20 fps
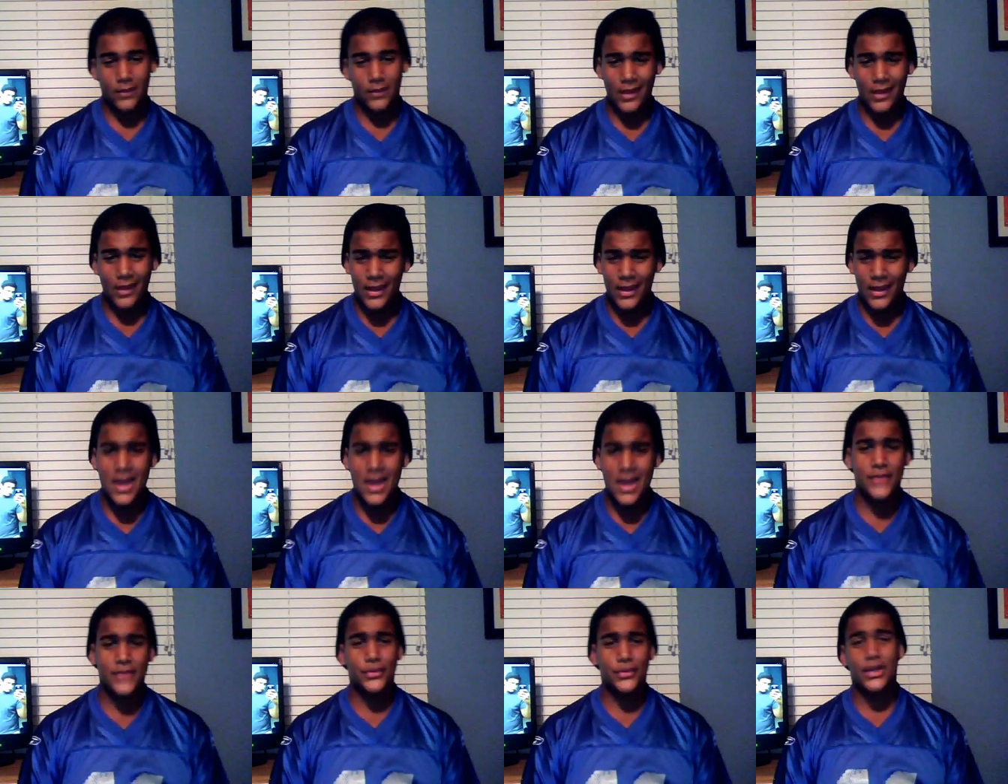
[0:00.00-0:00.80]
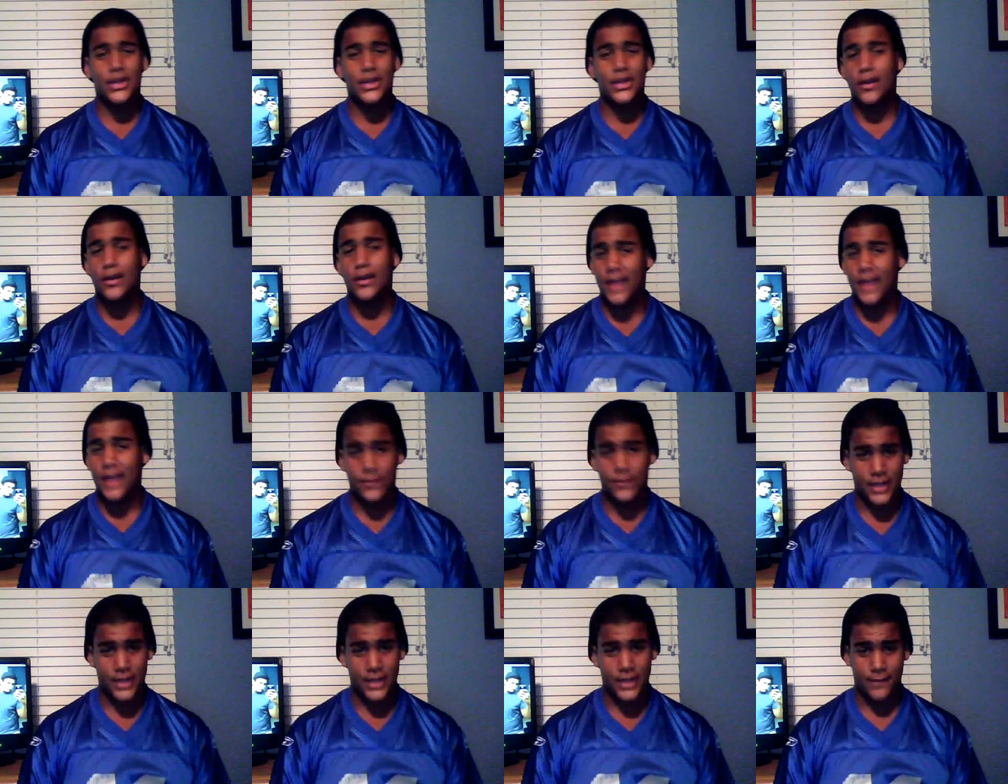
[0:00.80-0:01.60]
Yeah, so check out Camp
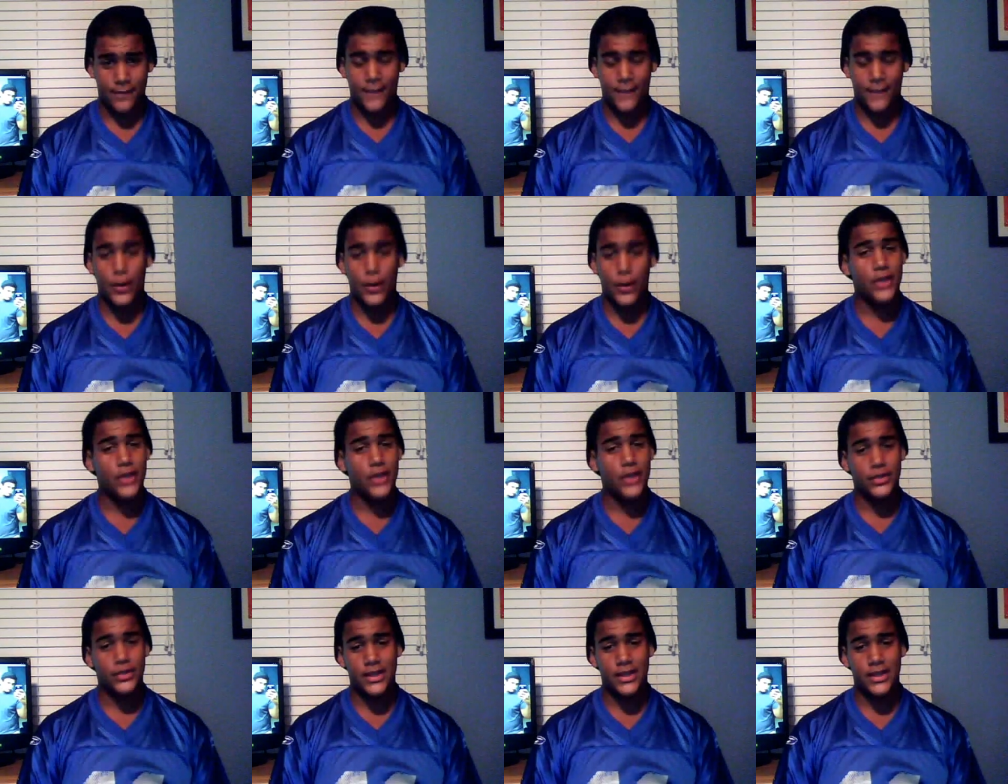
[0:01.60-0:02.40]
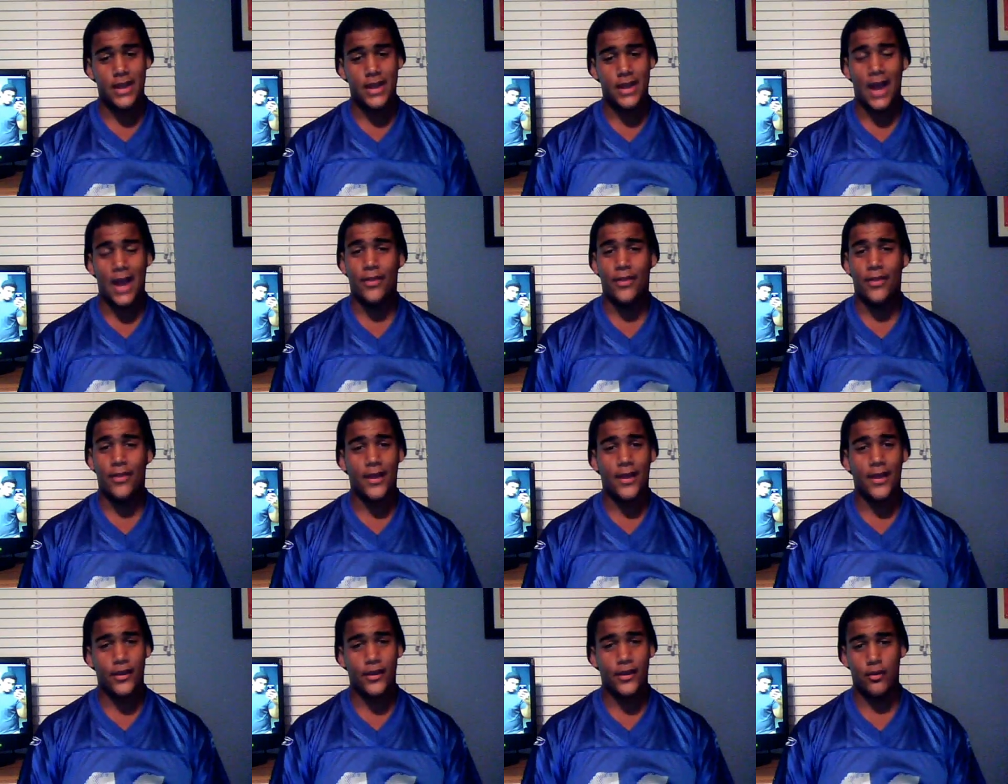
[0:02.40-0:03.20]
Shane. If you're interested, I
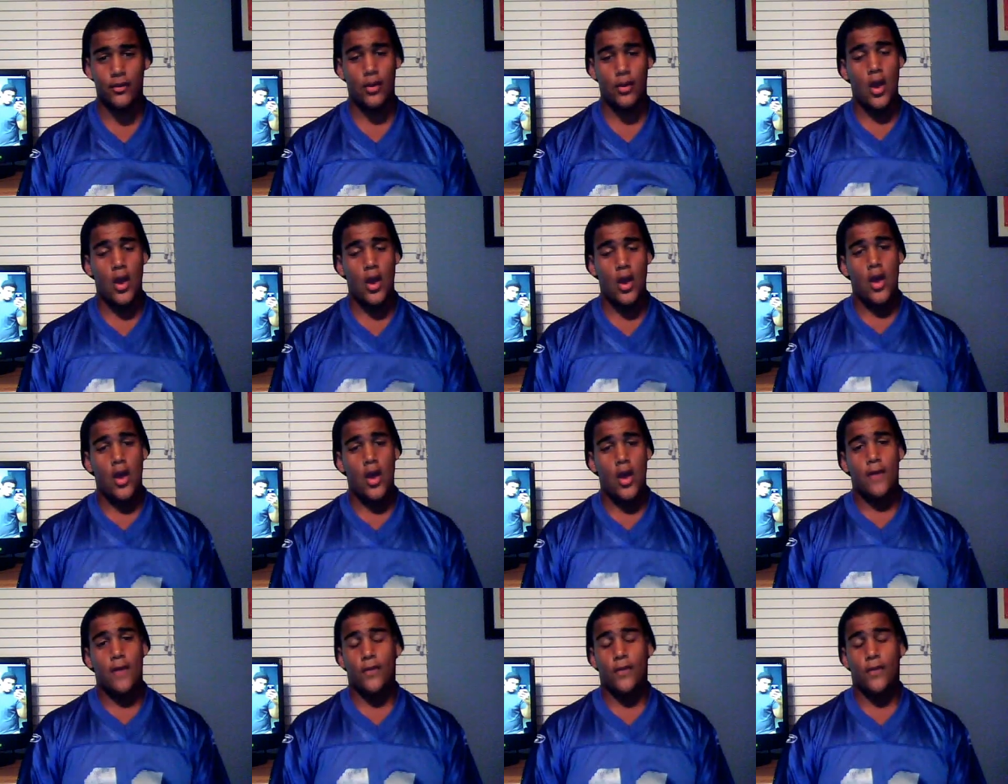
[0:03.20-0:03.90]
thank you for